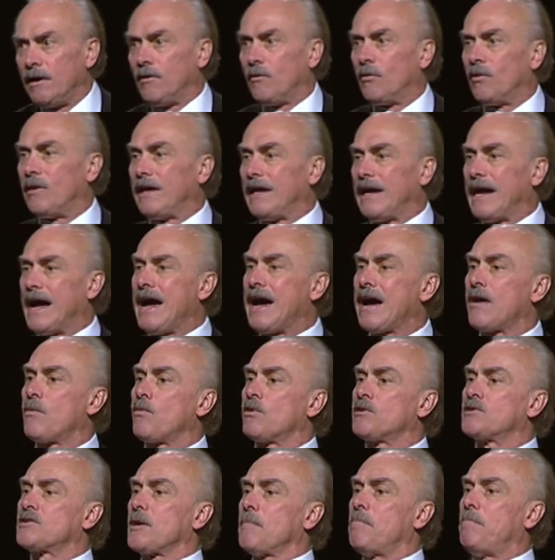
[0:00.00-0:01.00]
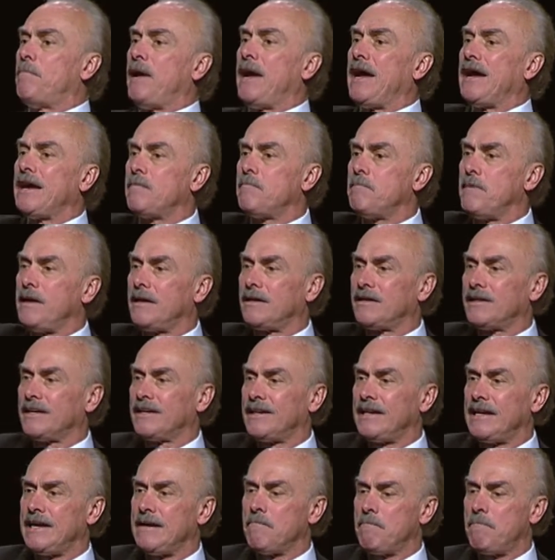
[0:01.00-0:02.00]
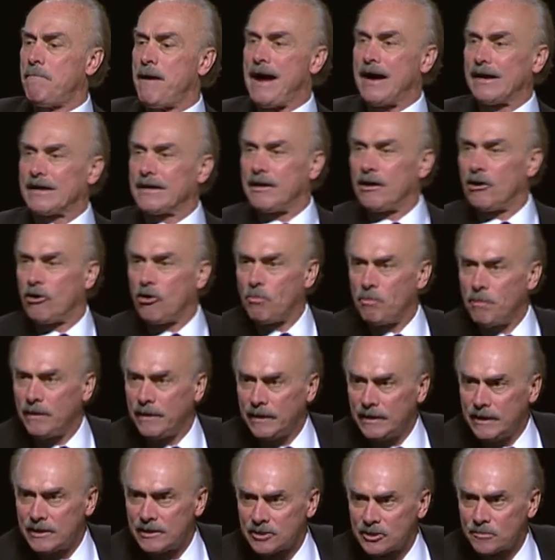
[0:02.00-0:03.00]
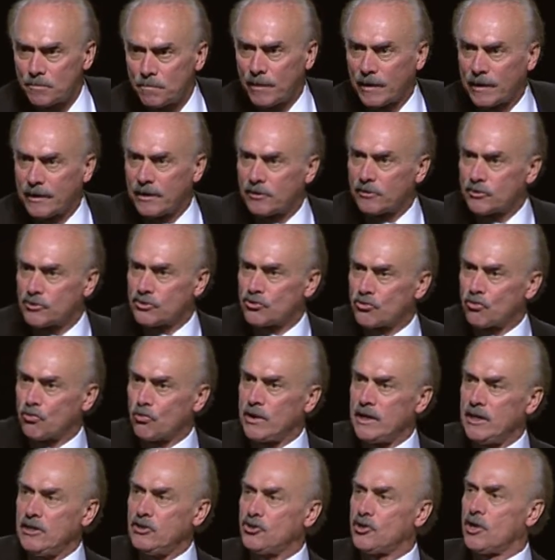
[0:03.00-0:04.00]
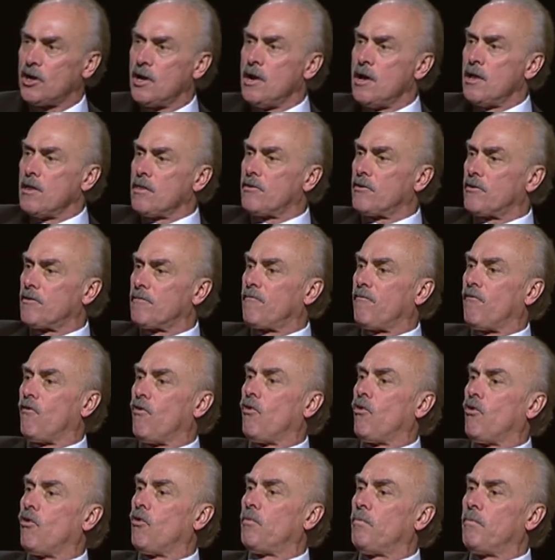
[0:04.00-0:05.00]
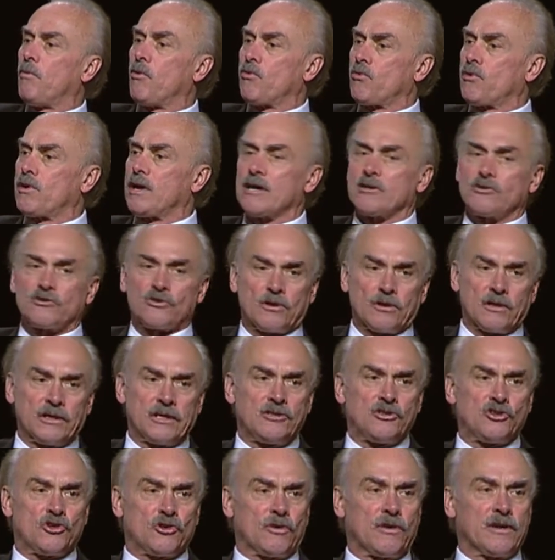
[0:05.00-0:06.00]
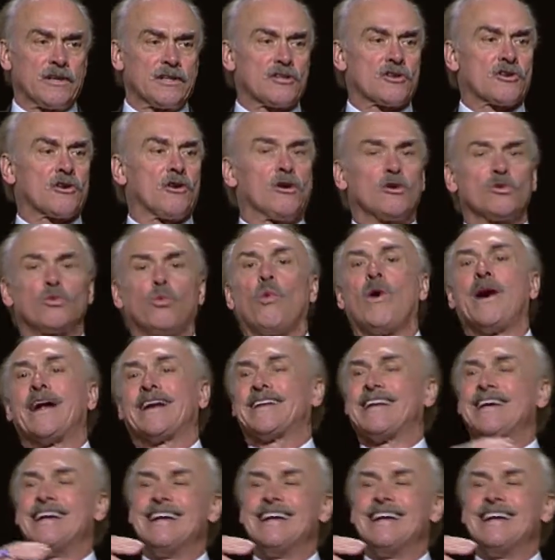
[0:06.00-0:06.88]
What he had was a Pygmalion impact, helping his players reach their full potential. In short, it is called what?